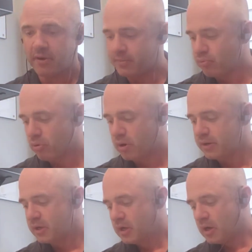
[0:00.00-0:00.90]
broad.
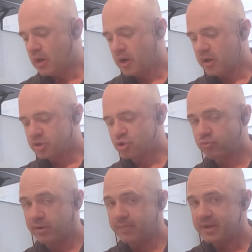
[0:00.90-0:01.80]

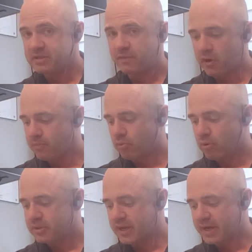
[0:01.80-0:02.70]
Treatment is very
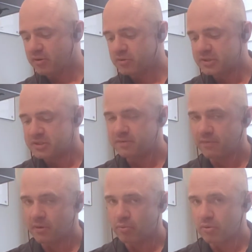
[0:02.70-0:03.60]
broad. Diagnosis is
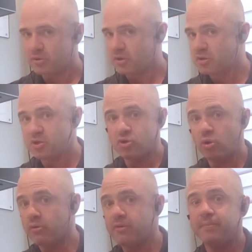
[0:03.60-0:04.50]
very broad.
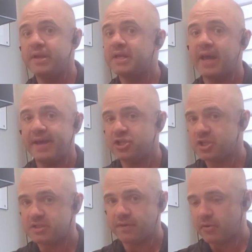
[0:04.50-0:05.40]
The mitigation
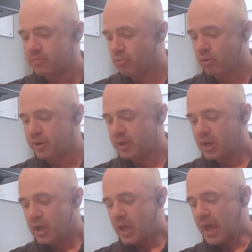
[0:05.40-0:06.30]
is very broad,
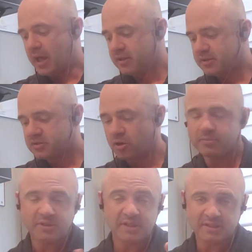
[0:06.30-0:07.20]
and the term
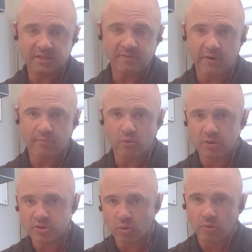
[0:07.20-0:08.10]
disease is very broad.
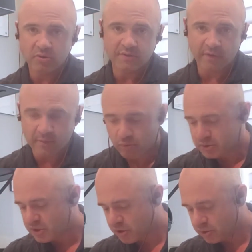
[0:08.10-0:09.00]
So all those are very broad
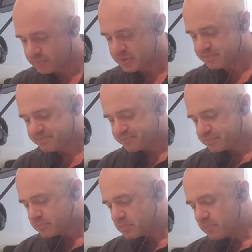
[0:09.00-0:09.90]
terms.
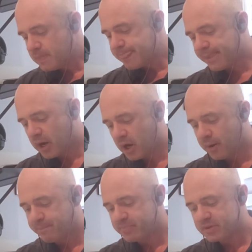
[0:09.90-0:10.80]

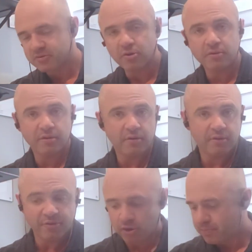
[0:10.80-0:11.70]
The
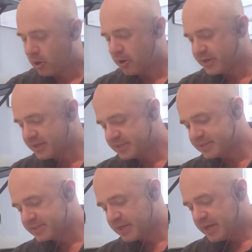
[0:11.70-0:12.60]
third part is,